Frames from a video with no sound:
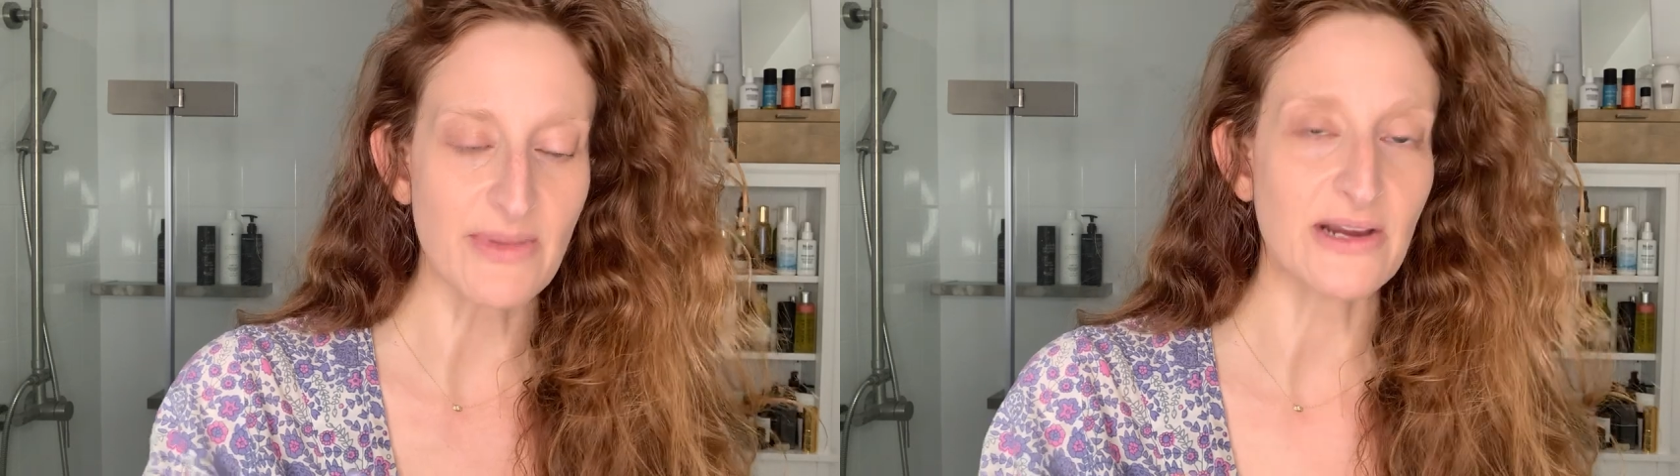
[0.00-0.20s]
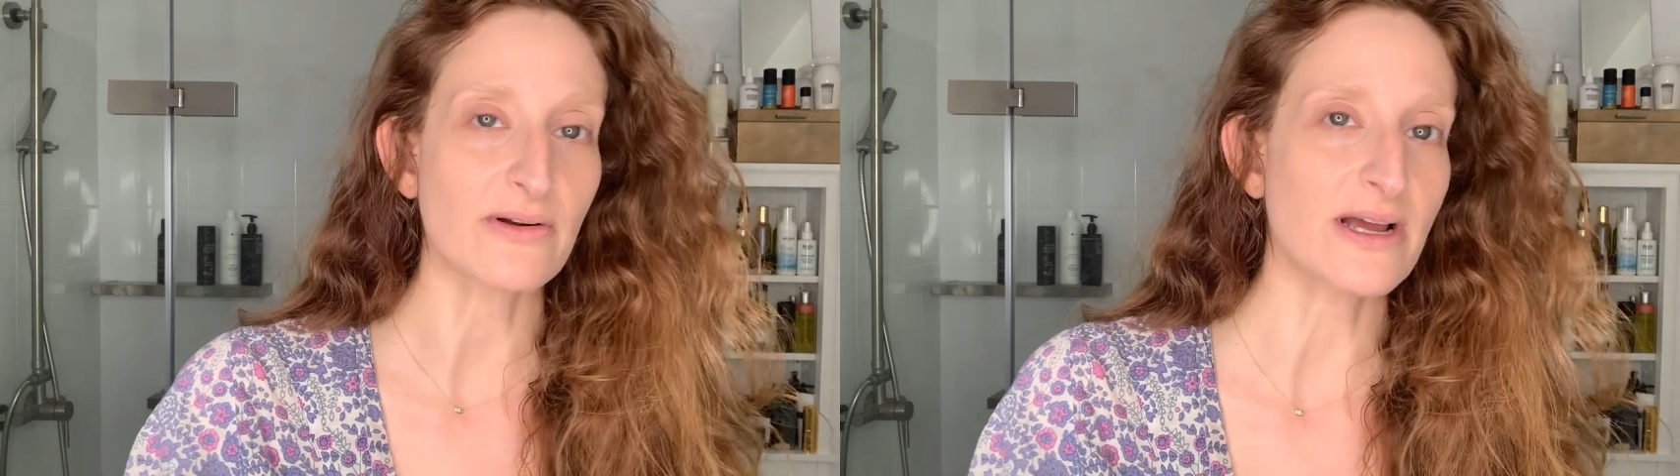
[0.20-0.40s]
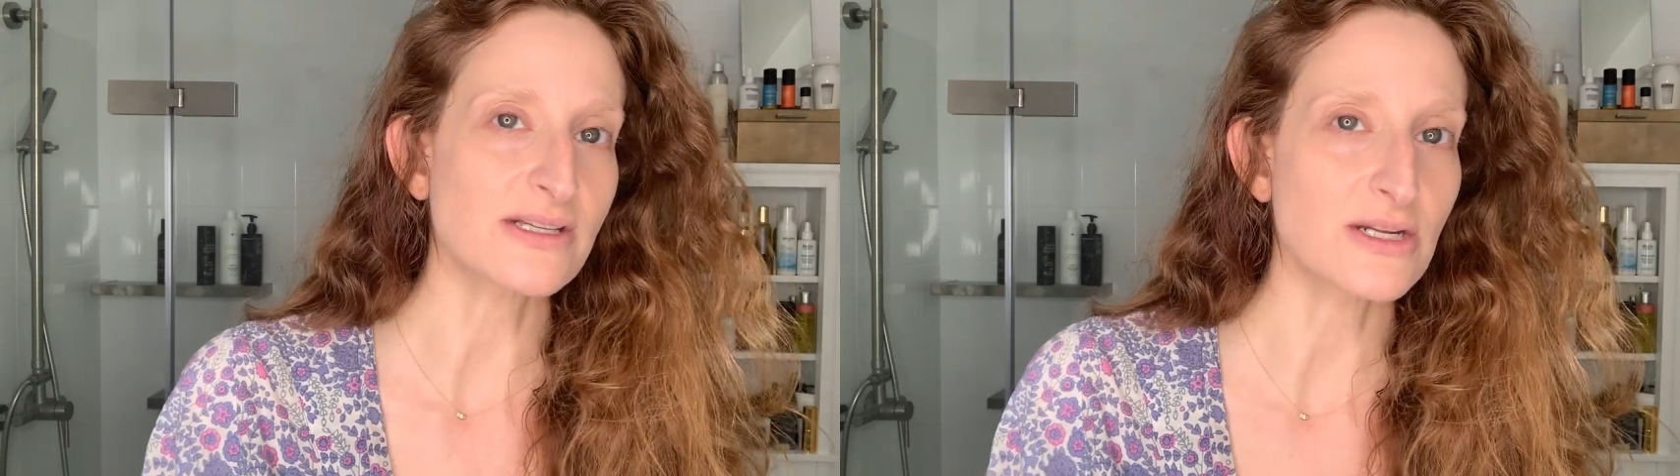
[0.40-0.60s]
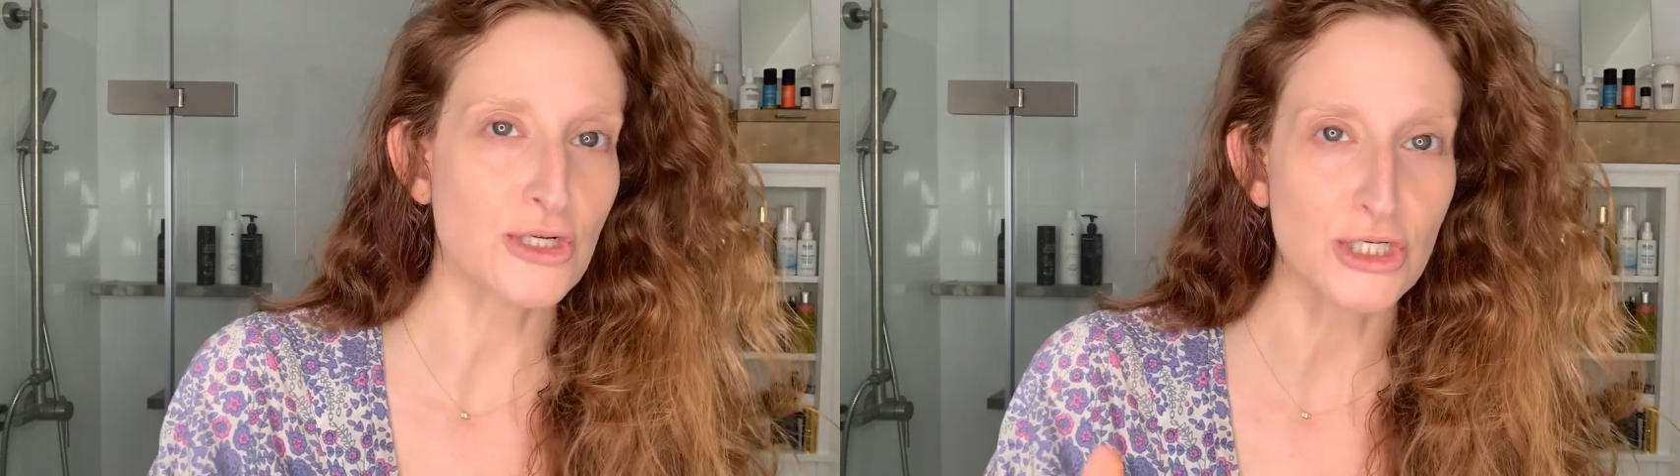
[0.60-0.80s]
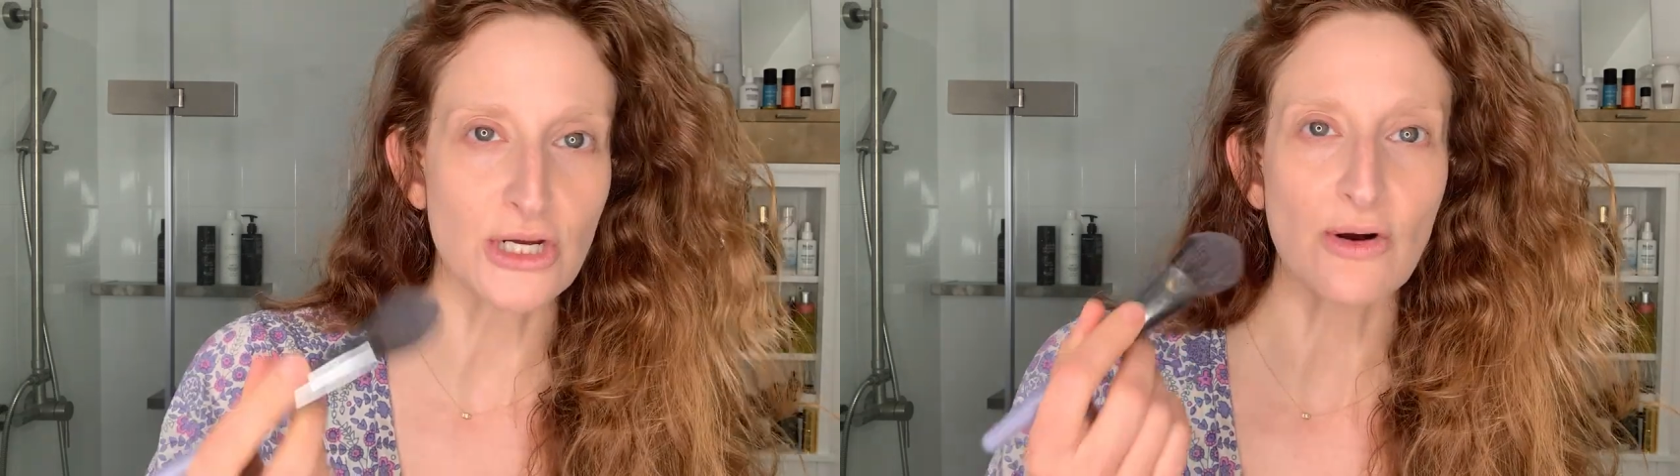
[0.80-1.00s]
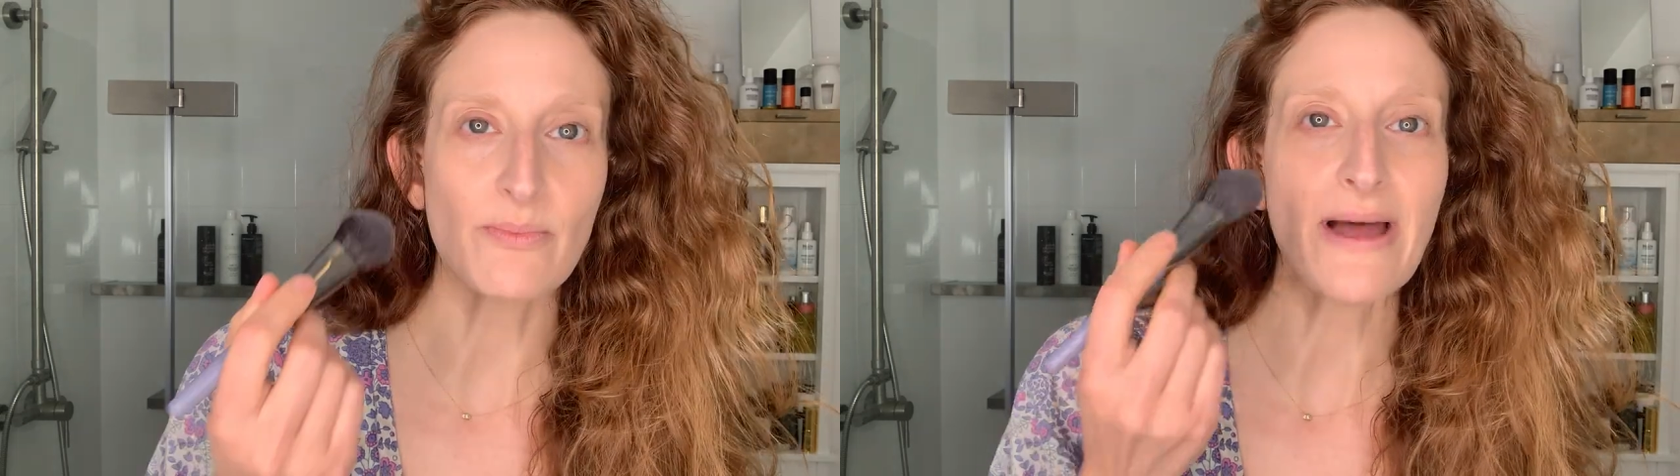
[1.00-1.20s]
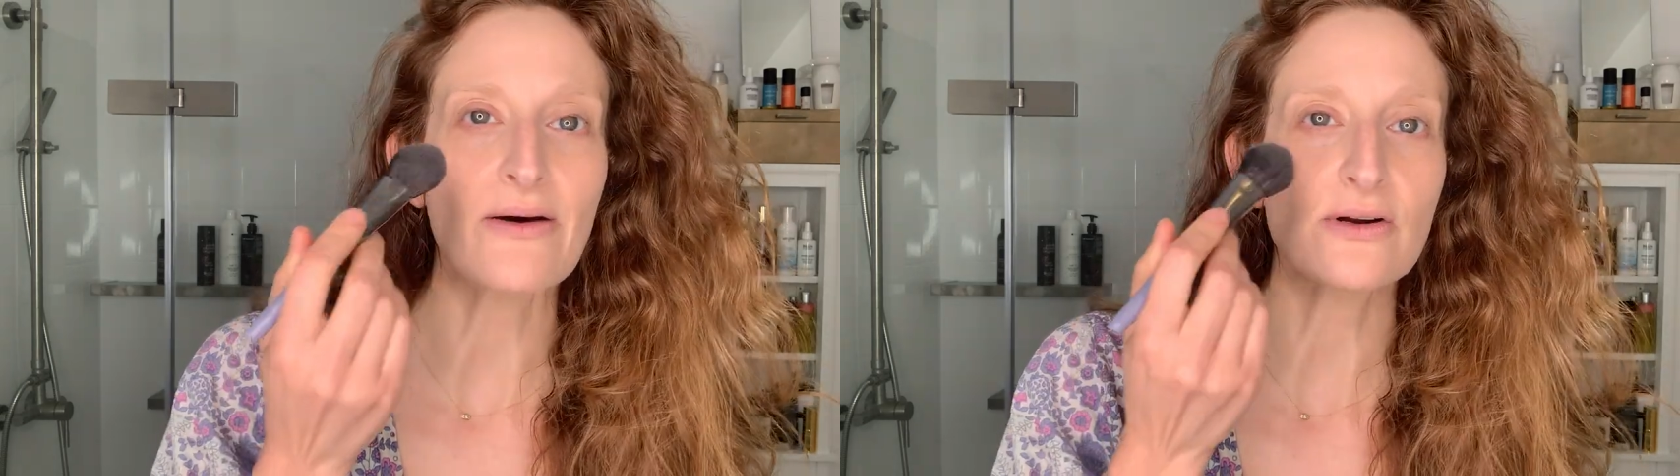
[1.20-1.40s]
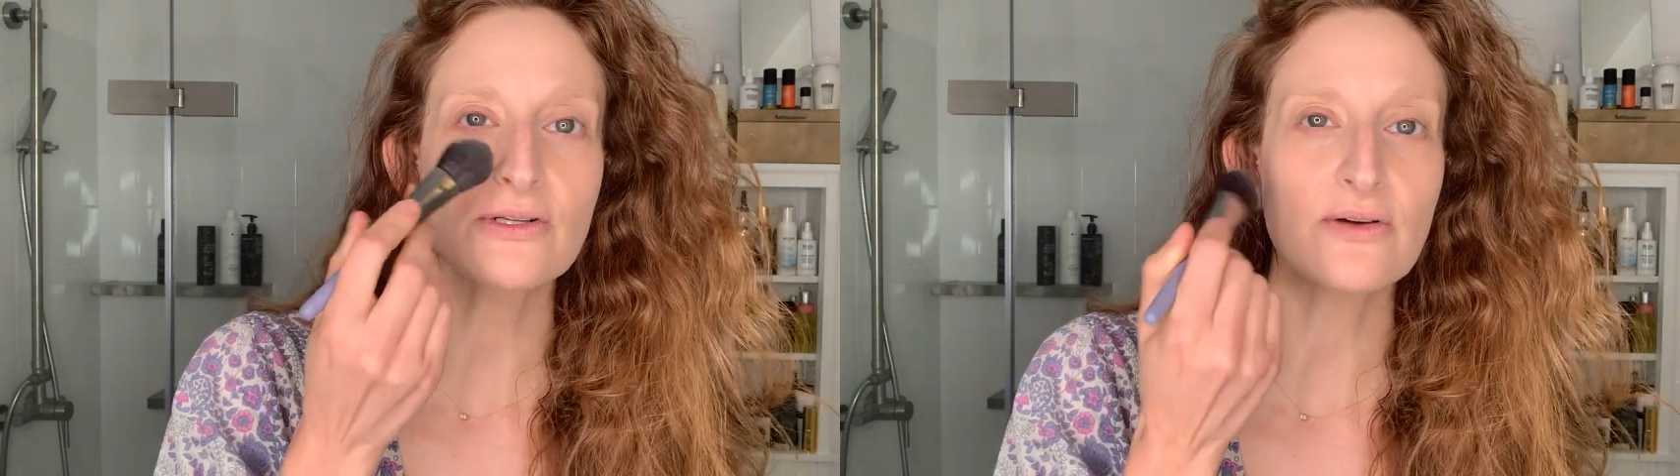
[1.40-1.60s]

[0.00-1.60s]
micronized sheer powder.